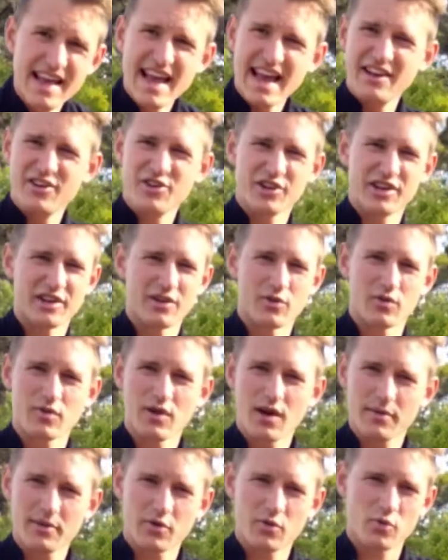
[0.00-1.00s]
and you're going to
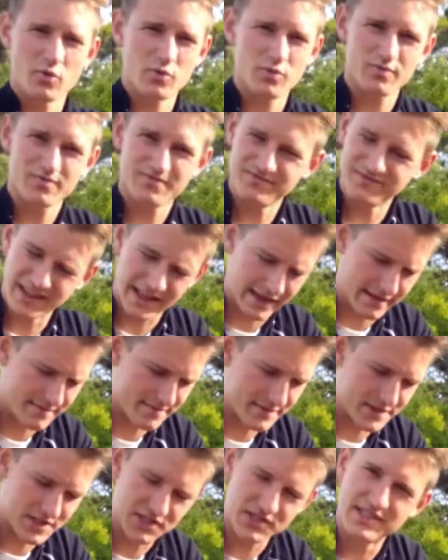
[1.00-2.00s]
rub it, like
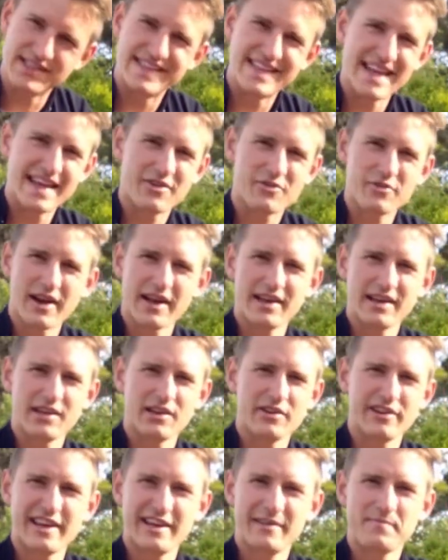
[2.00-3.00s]
just dig right
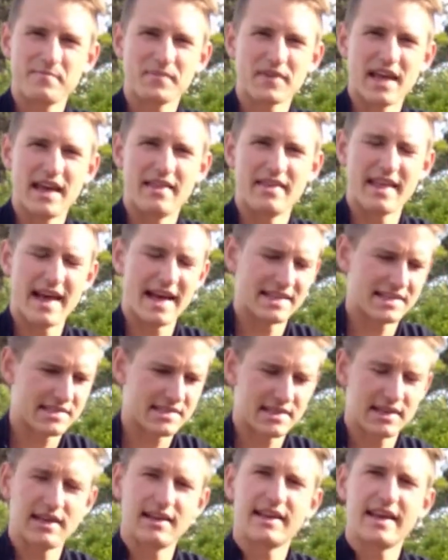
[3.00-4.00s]
into it, and
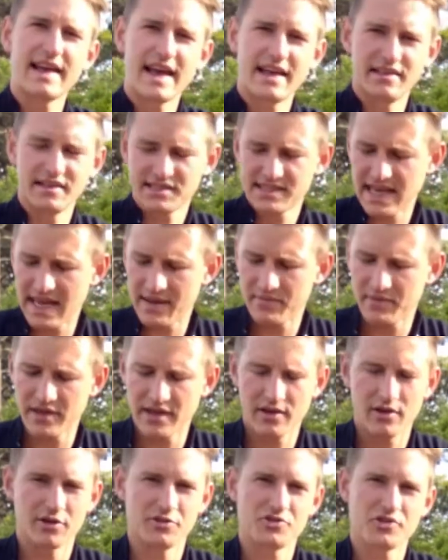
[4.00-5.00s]
that's again the same
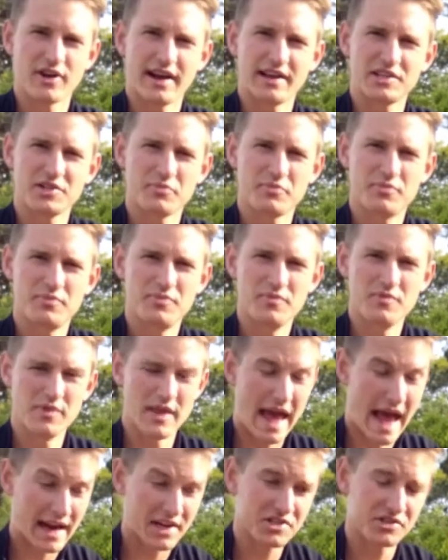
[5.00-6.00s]
thing. You're trying to
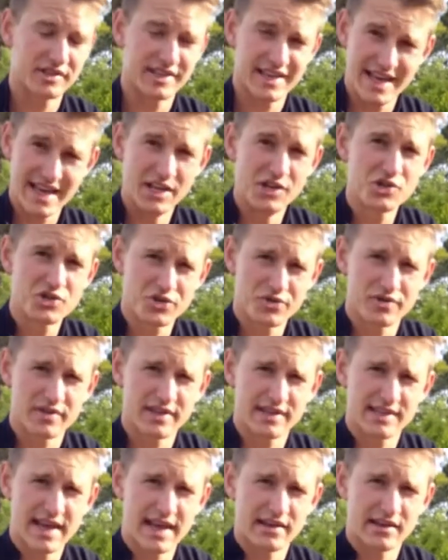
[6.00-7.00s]
actually injure
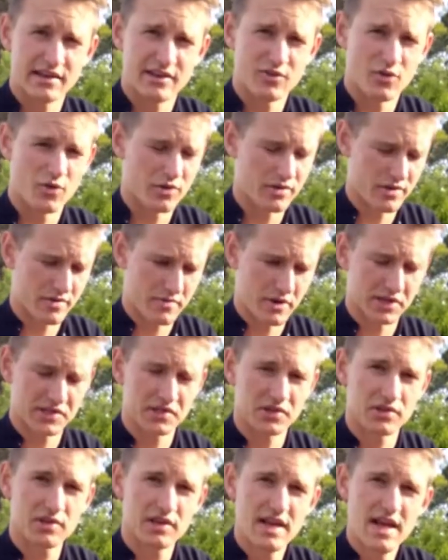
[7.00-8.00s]
the tendon or the
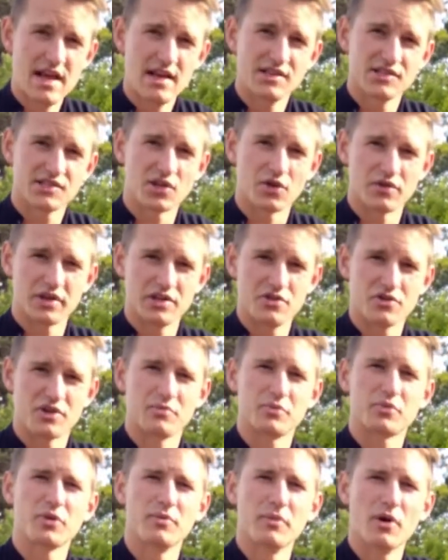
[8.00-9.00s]
muscle so that you
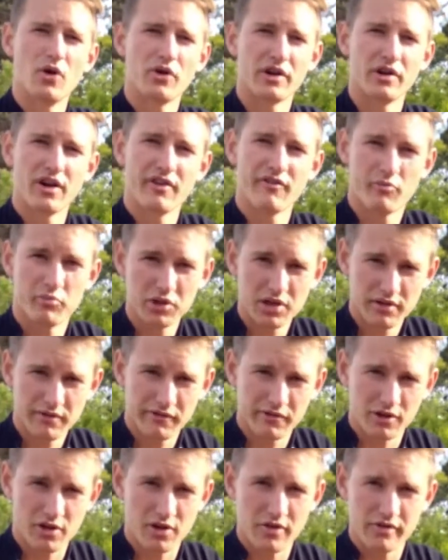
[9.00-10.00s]
can promote enough blood
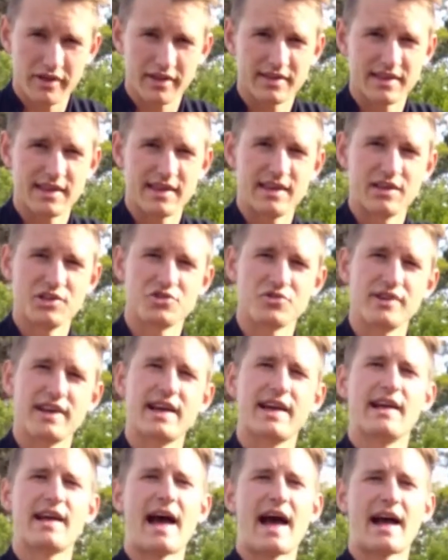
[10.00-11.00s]
flow that the
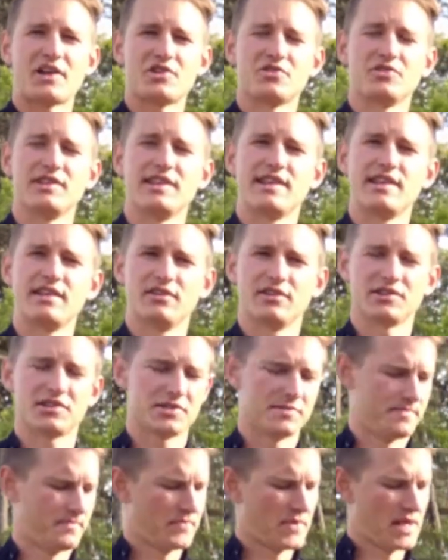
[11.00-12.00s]
injury actually heals.